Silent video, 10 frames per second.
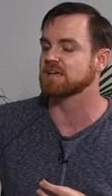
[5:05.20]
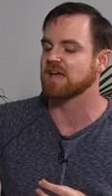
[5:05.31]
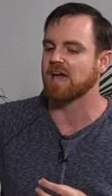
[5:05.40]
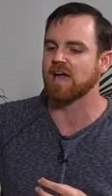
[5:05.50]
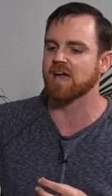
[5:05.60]

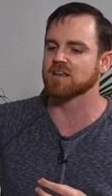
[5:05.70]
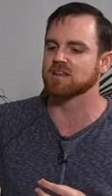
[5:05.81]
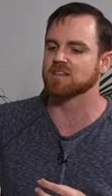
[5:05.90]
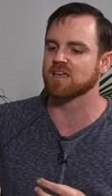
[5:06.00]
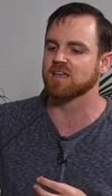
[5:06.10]
and
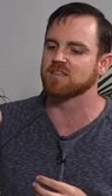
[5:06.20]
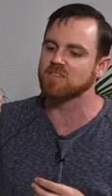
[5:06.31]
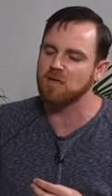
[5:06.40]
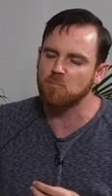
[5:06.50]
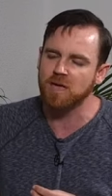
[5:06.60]
they,
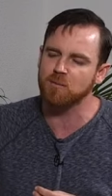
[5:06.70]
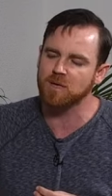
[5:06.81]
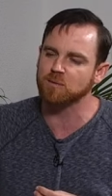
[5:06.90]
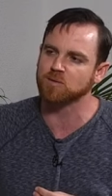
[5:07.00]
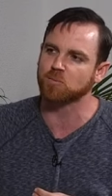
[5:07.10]
they may be
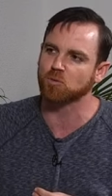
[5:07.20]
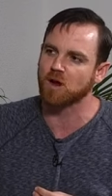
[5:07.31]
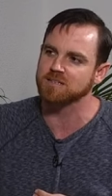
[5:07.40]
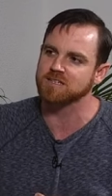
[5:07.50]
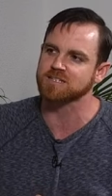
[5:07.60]
able to
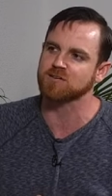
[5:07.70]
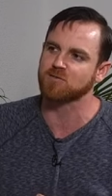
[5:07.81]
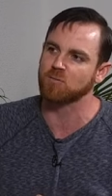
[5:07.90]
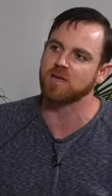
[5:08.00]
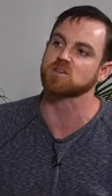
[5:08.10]
process
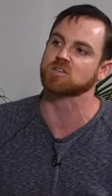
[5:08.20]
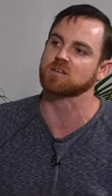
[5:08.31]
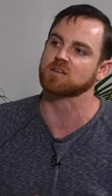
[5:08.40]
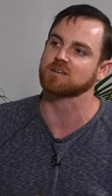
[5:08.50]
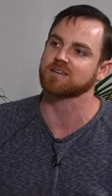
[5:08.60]

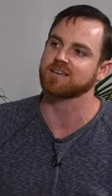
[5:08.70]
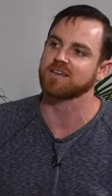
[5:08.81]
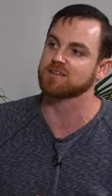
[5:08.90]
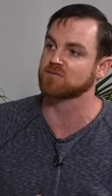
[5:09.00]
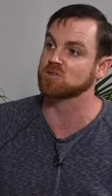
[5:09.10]
information
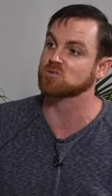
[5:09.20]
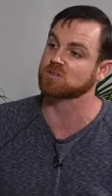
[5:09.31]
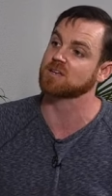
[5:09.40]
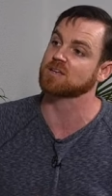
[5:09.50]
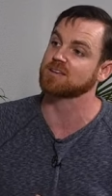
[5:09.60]

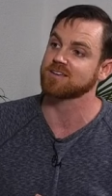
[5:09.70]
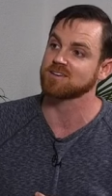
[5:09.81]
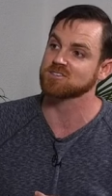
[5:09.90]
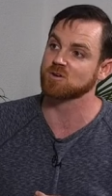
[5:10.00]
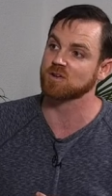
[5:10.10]
individually.
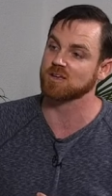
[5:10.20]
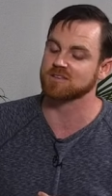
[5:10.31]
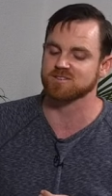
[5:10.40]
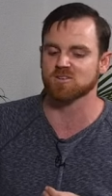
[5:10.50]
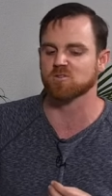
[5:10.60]
Mm.
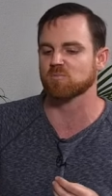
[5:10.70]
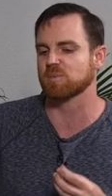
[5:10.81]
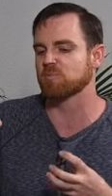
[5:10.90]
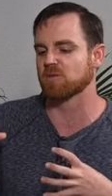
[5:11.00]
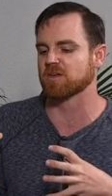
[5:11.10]
So, so
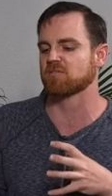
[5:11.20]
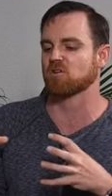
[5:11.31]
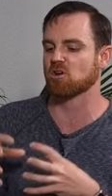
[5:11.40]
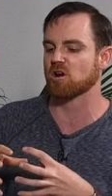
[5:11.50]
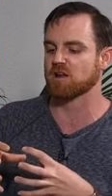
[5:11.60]
people think of a
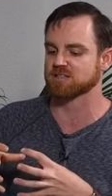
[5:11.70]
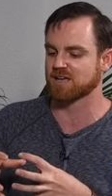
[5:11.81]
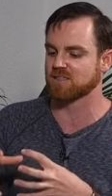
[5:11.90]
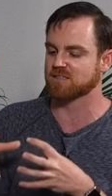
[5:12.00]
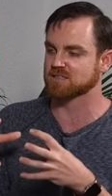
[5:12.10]
neuron as
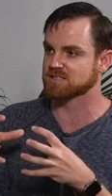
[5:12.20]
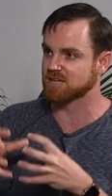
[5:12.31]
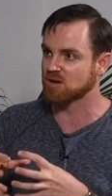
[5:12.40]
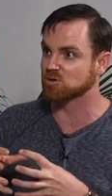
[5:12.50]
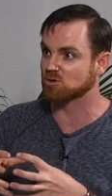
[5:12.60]
like the
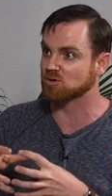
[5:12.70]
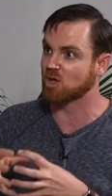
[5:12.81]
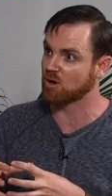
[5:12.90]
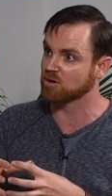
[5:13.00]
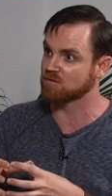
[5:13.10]
central
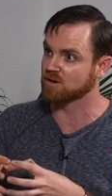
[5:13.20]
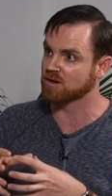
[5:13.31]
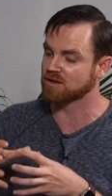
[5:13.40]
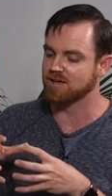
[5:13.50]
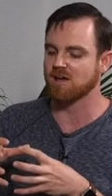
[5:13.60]
node of,
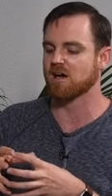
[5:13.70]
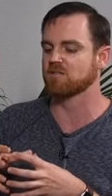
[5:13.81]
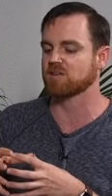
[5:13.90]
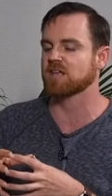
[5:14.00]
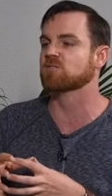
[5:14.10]
a,
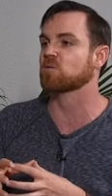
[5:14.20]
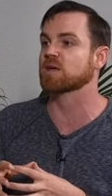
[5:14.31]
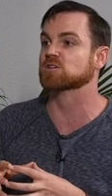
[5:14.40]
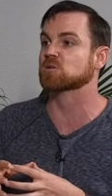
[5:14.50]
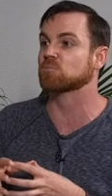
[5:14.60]
of an
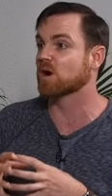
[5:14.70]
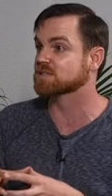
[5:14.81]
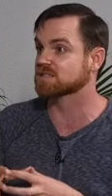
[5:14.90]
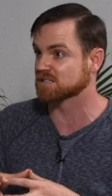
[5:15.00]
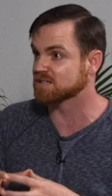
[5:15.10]
information
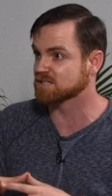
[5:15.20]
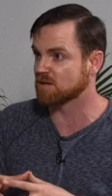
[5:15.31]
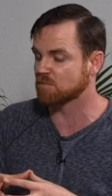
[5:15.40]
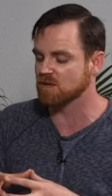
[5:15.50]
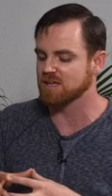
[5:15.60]
processing
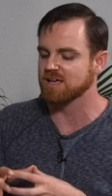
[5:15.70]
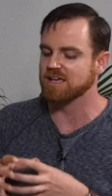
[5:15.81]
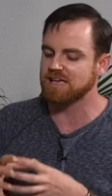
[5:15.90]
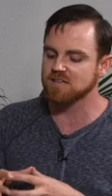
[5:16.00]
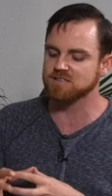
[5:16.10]
system.
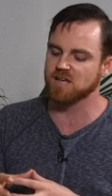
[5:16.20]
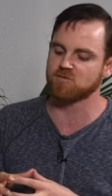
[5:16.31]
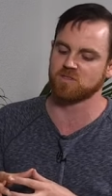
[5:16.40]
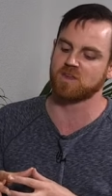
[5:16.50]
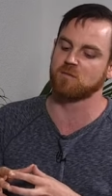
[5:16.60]
He
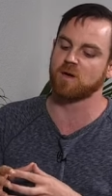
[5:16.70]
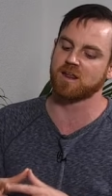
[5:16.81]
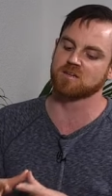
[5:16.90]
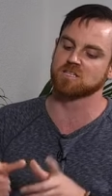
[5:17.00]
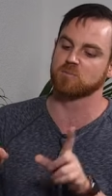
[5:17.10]
discovered that it might
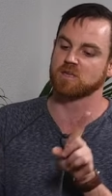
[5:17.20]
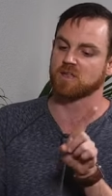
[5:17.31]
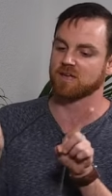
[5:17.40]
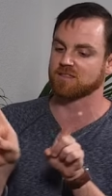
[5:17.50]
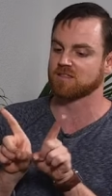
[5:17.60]
actually be
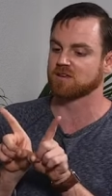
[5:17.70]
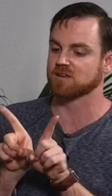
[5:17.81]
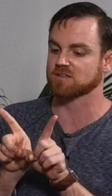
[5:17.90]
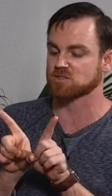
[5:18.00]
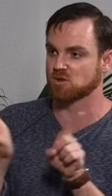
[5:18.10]
like
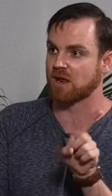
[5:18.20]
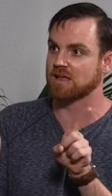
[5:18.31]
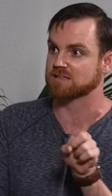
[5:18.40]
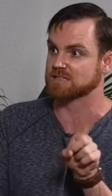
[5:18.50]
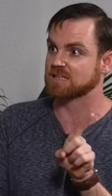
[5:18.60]
the
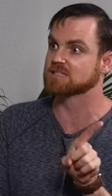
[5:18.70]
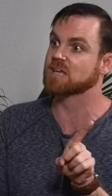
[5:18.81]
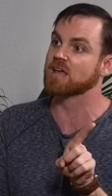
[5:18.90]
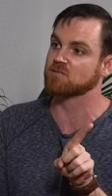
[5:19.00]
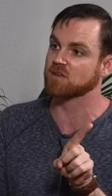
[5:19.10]
strands
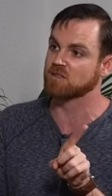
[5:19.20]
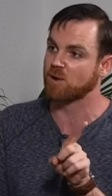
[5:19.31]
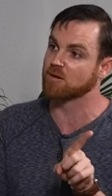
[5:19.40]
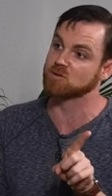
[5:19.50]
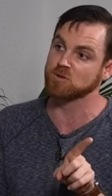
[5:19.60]
inside of it, the
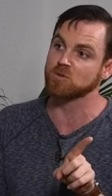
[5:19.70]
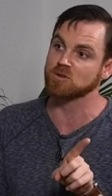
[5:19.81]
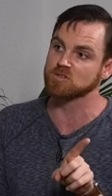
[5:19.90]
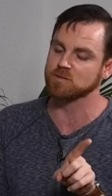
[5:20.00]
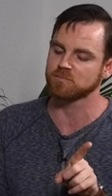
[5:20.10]
microtubules,